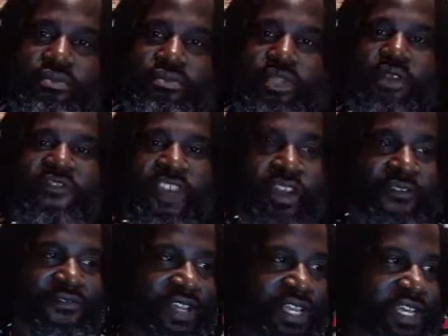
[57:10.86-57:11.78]
Very
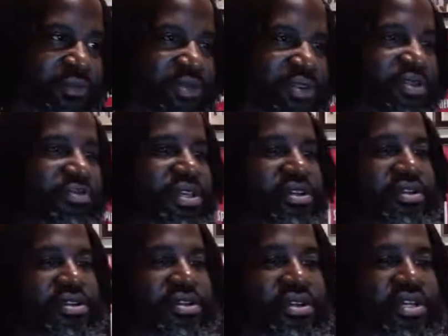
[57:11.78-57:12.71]
forgettable to me.
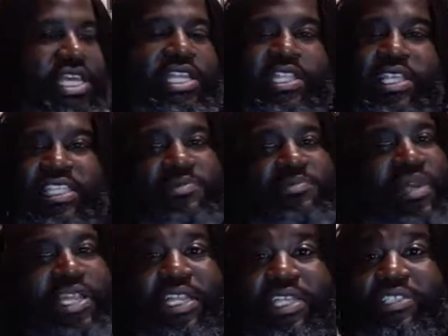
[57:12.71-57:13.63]
He
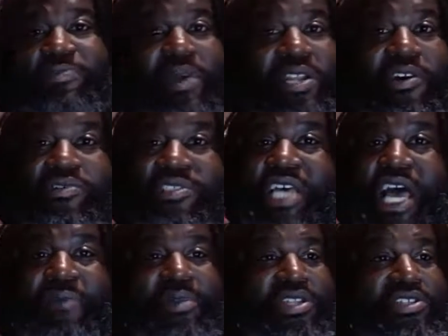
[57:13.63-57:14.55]
didn't spend no
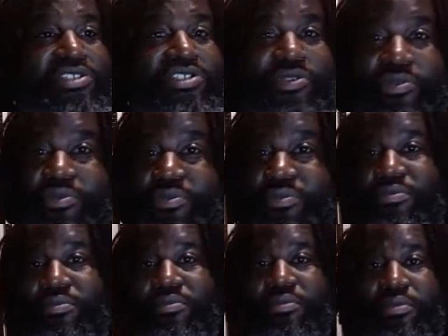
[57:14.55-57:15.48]
time in the suit.
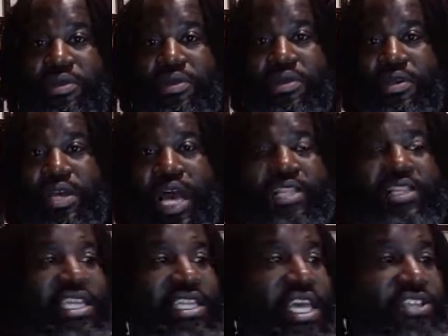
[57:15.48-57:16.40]
I
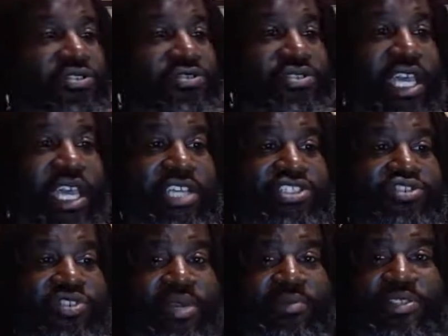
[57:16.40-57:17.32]
think they used the
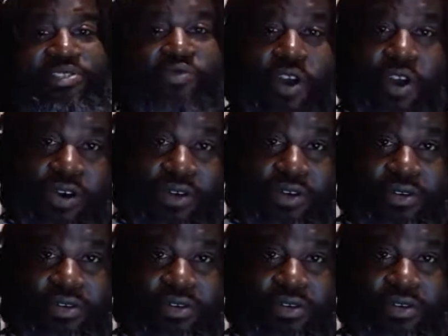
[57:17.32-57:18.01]
extremists wrong.